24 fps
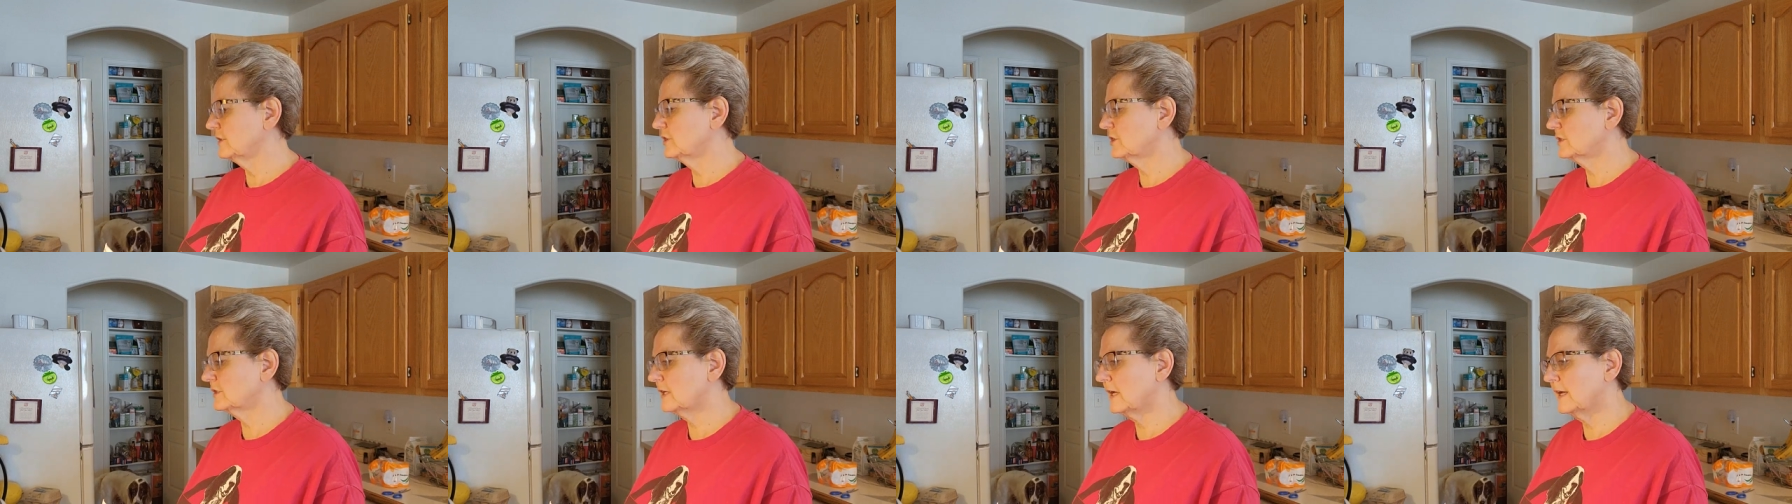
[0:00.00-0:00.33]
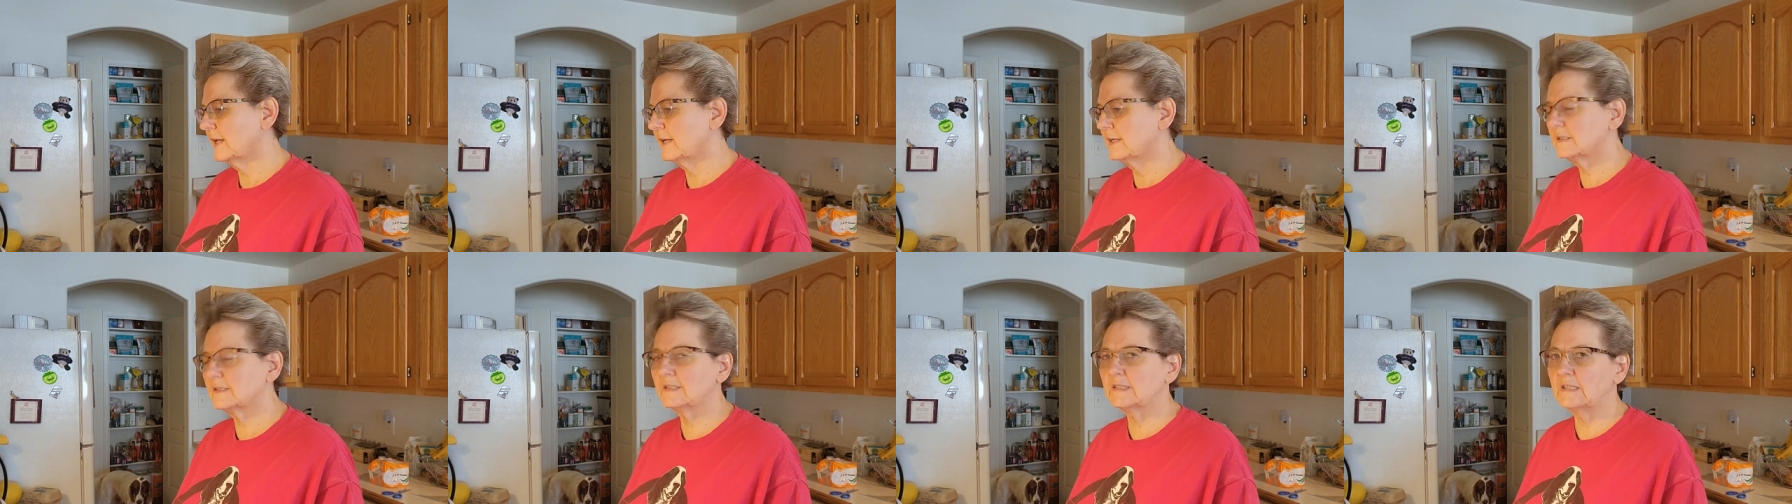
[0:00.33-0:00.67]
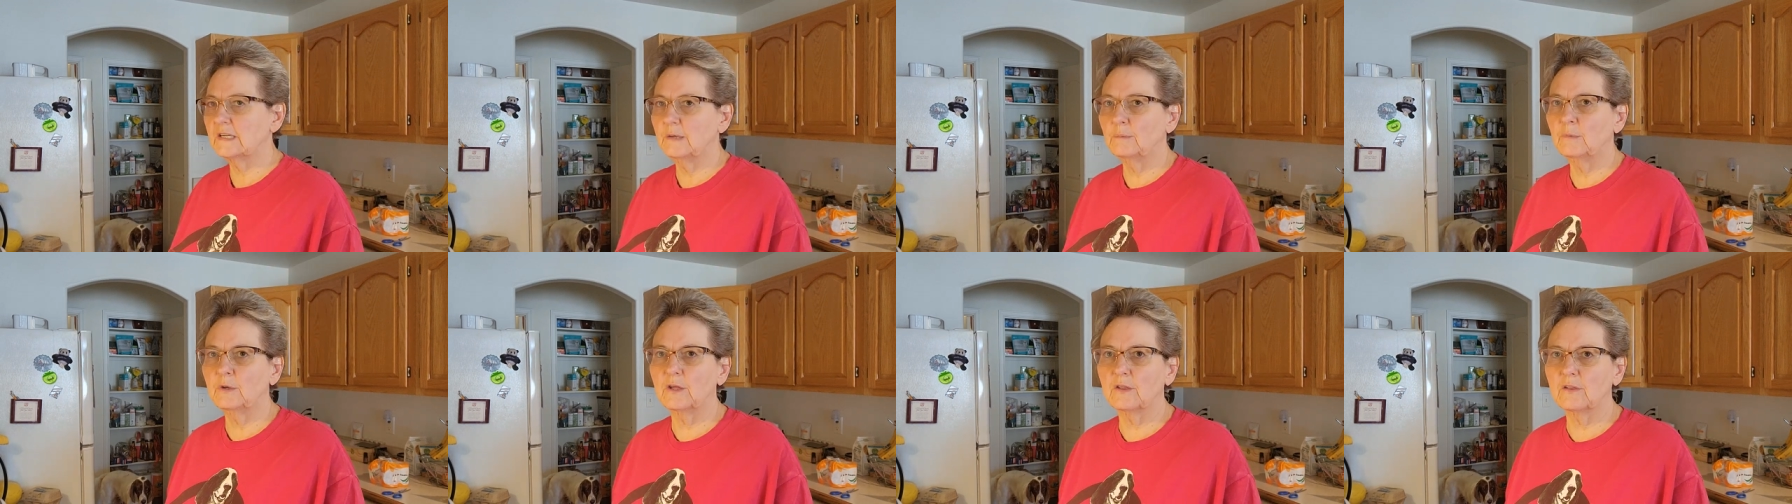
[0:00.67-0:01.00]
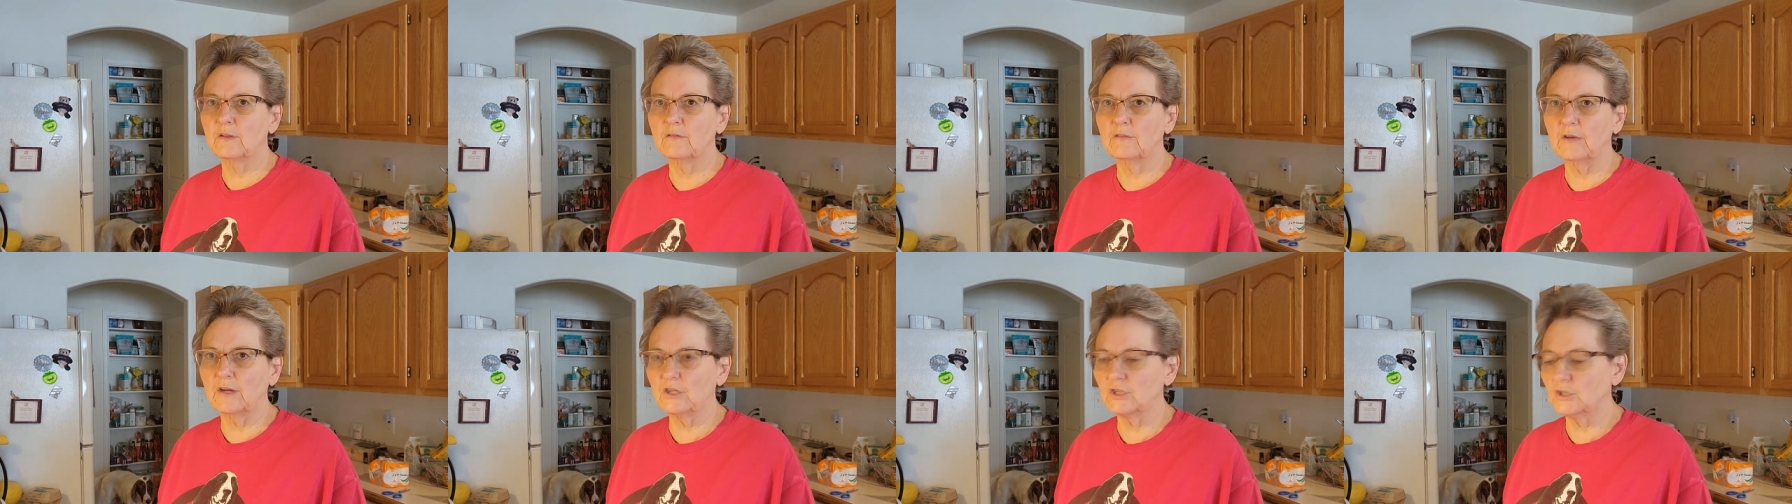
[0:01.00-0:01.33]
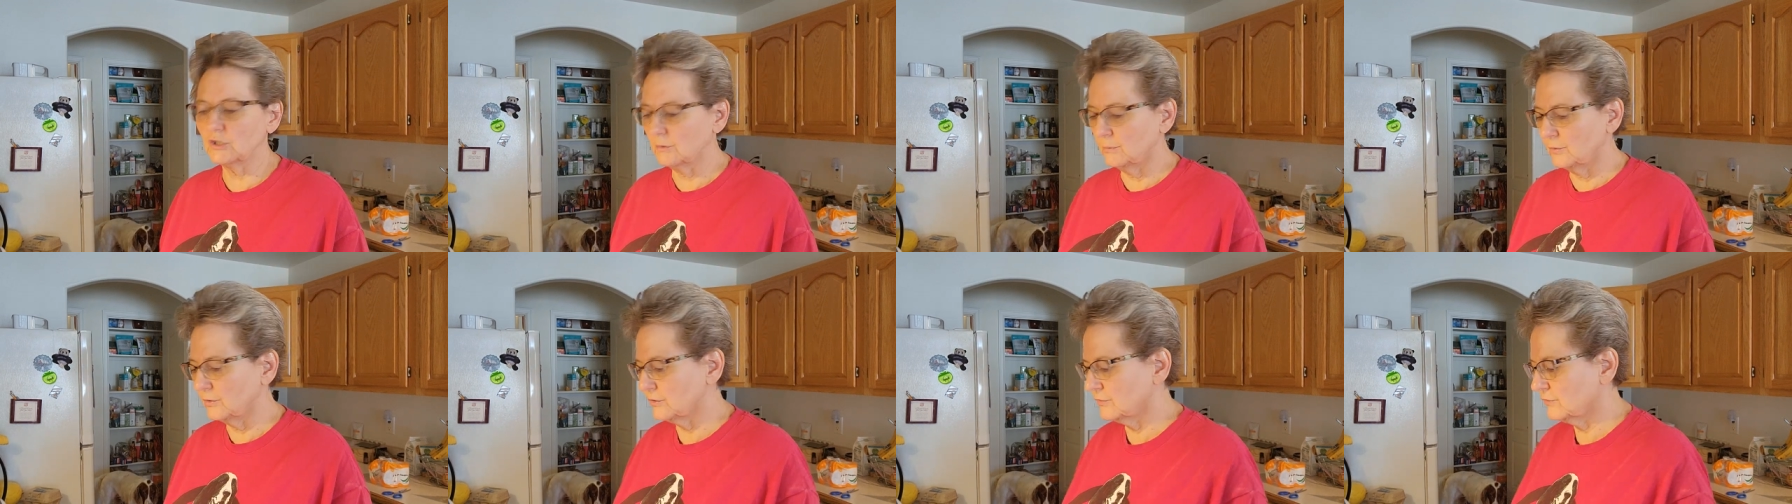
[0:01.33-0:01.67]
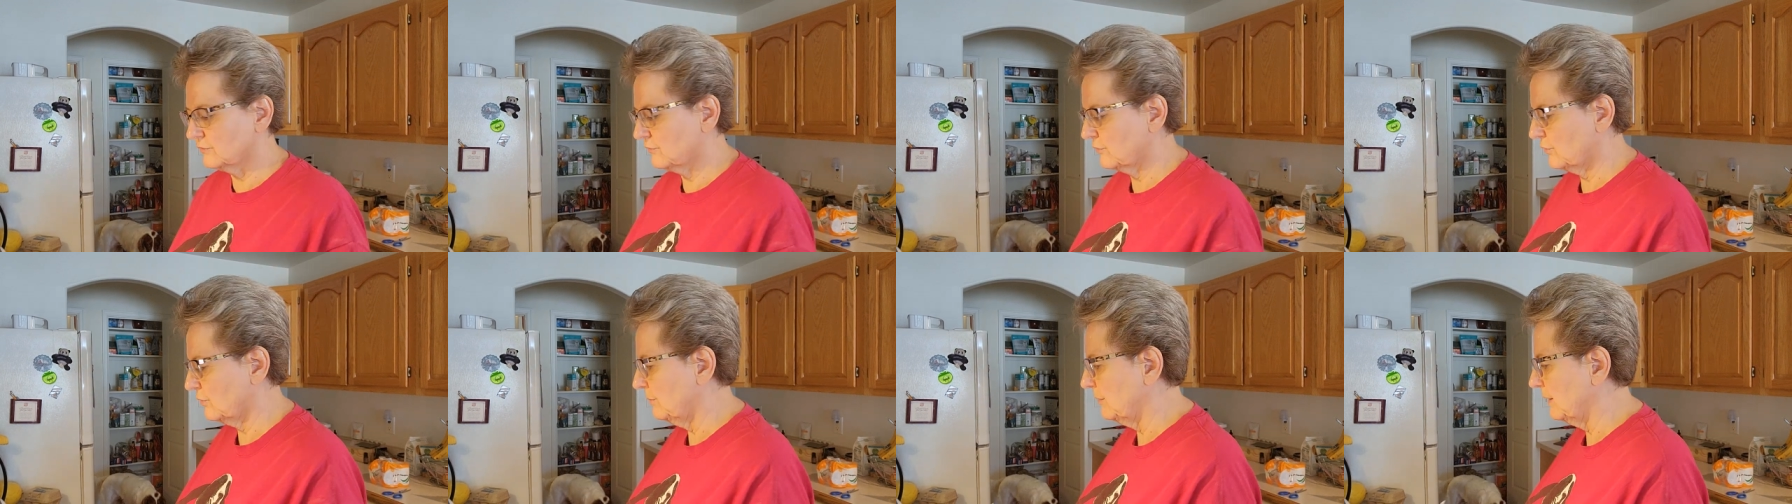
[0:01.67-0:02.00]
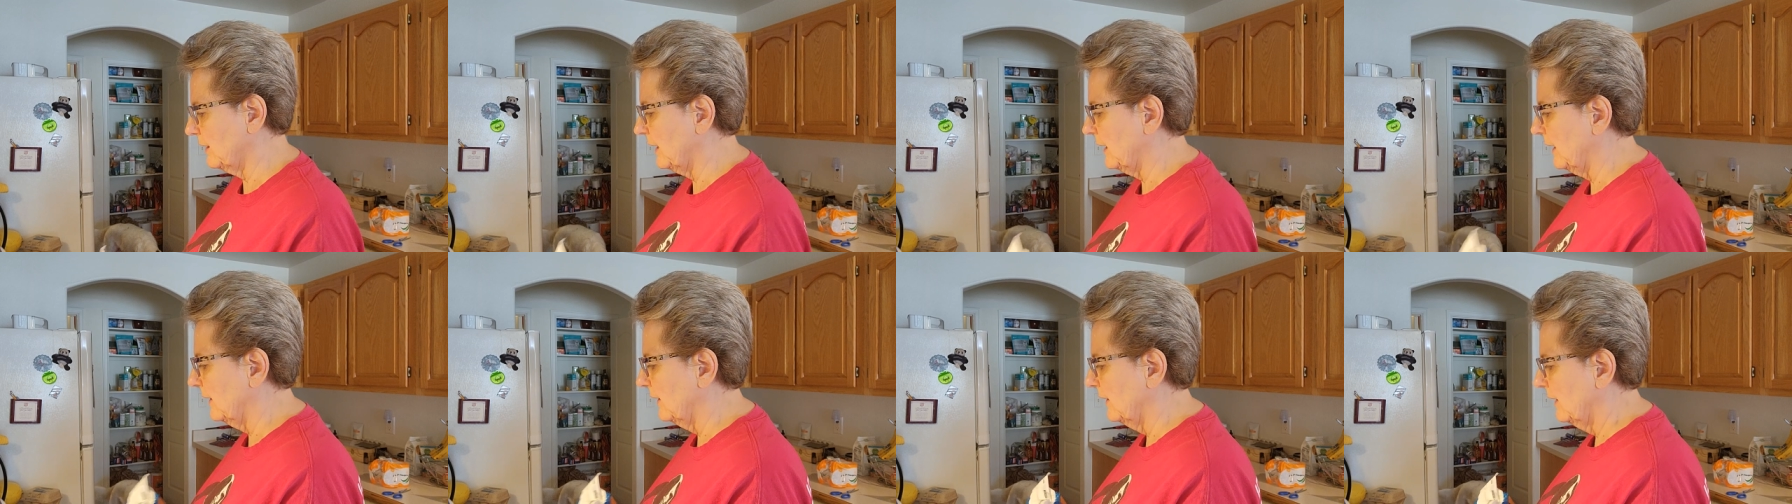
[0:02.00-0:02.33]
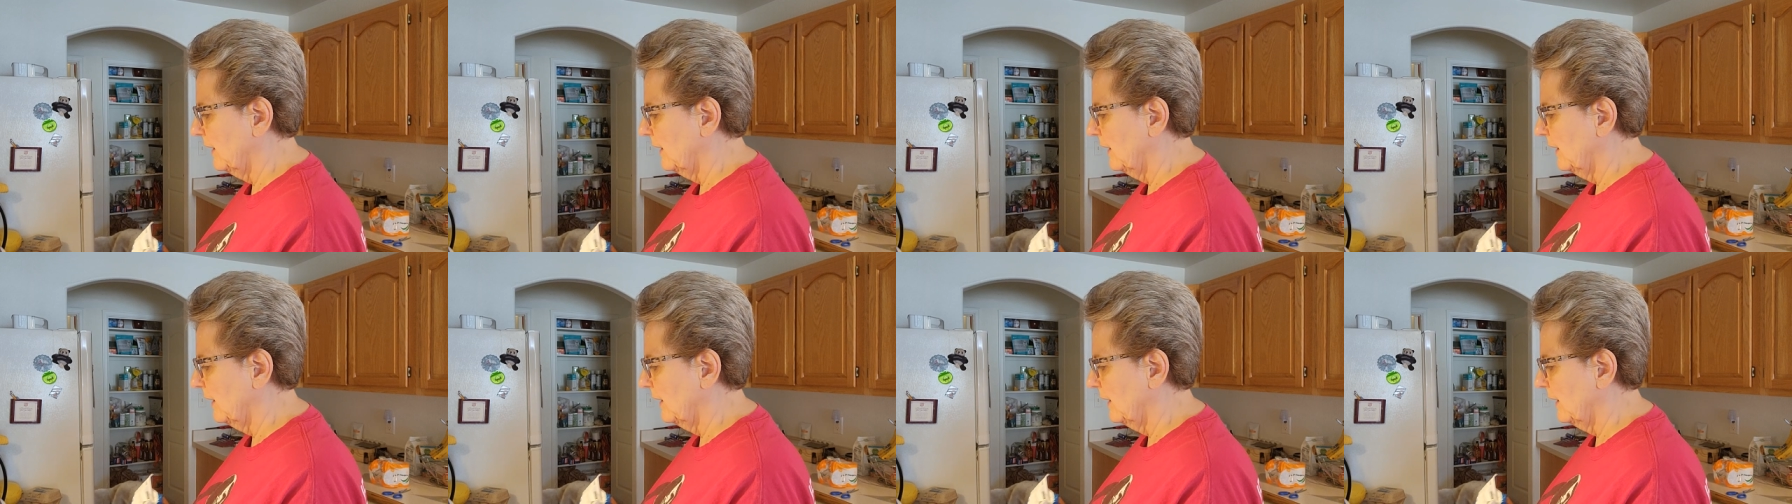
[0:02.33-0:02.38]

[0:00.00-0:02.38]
just kind of steaming the vegetables for a minute.